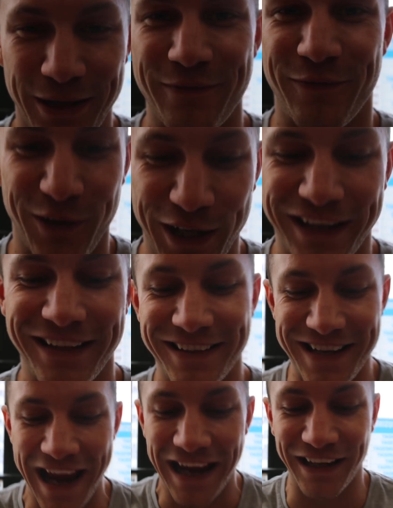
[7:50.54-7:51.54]
Pretty freaking
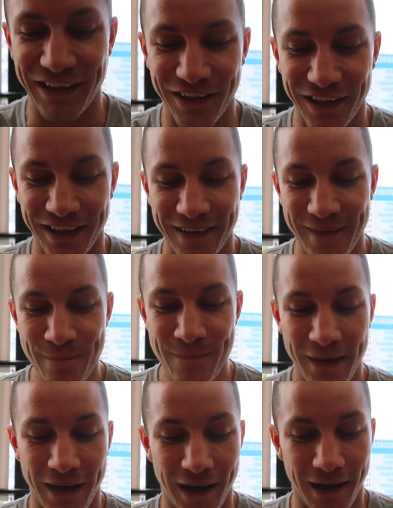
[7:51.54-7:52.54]
dang good.
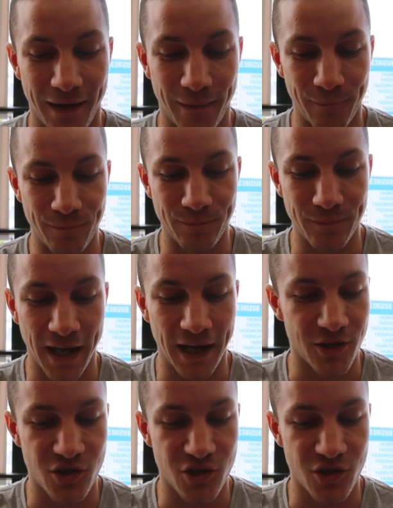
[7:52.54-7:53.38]
And